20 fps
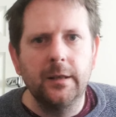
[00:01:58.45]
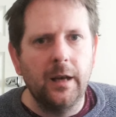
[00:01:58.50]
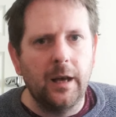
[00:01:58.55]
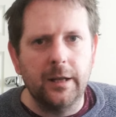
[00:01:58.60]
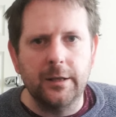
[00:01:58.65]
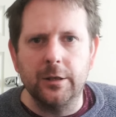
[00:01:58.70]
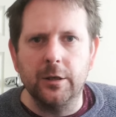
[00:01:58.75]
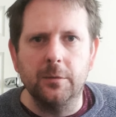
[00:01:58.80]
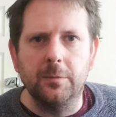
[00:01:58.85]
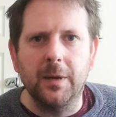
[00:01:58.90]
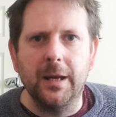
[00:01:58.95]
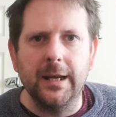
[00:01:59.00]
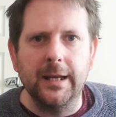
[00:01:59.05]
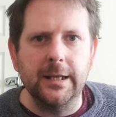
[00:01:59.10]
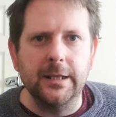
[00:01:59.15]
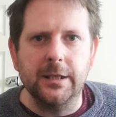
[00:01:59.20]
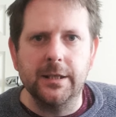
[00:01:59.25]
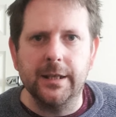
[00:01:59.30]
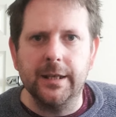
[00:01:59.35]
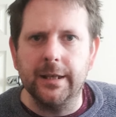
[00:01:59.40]
and you're playing
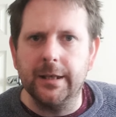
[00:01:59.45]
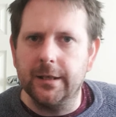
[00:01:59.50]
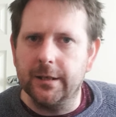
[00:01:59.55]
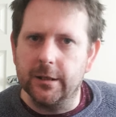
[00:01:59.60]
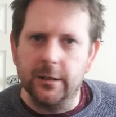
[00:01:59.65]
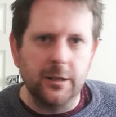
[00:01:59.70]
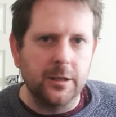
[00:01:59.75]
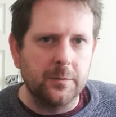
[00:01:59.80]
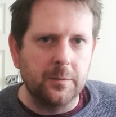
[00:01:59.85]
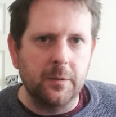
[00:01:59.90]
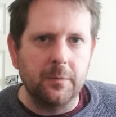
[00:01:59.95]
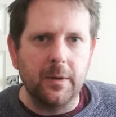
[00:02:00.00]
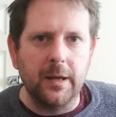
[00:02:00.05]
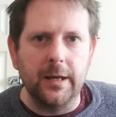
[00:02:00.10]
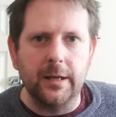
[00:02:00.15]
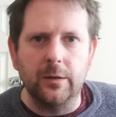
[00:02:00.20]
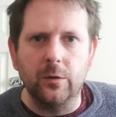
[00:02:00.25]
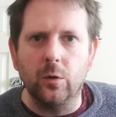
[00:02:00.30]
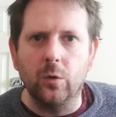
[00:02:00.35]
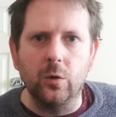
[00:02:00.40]
in C, you'd just be
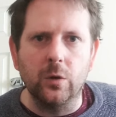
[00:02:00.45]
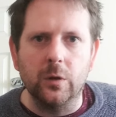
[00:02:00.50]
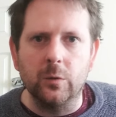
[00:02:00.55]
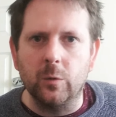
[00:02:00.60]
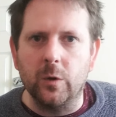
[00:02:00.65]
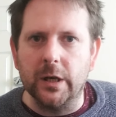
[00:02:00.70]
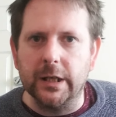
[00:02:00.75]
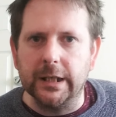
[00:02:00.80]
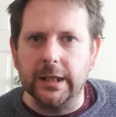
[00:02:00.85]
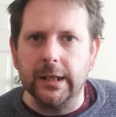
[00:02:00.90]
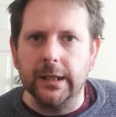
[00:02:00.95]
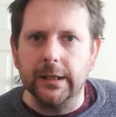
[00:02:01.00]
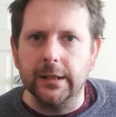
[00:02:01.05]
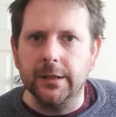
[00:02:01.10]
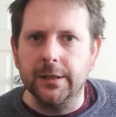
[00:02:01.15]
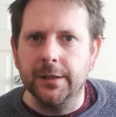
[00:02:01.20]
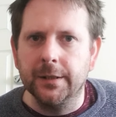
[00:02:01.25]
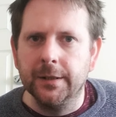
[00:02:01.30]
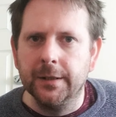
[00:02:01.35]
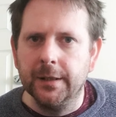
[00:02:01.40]
playing all the white
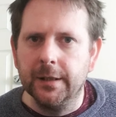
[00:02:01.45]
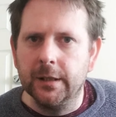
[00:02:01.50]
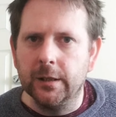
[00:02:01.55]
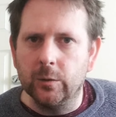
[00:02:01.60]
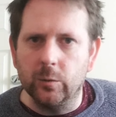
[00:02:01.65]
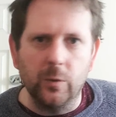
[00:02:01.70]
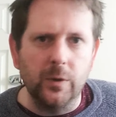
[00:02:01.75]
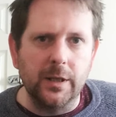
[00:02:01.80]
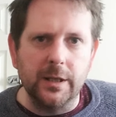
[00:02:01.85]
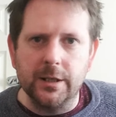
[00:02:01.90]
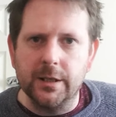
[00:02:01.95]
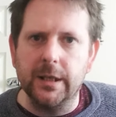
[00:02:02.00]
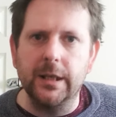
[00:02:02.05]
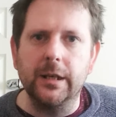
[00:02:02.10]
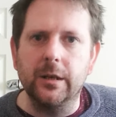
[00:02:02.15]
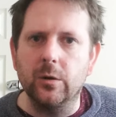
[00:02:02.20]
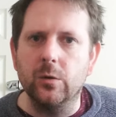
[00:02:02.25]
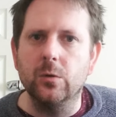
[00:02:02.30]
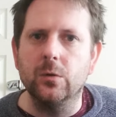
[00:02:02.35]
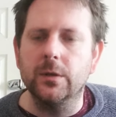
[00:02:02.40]
keys with a C
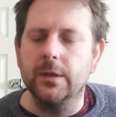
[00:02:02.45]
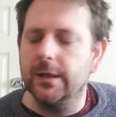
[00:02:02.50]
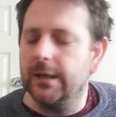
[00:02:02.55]
chord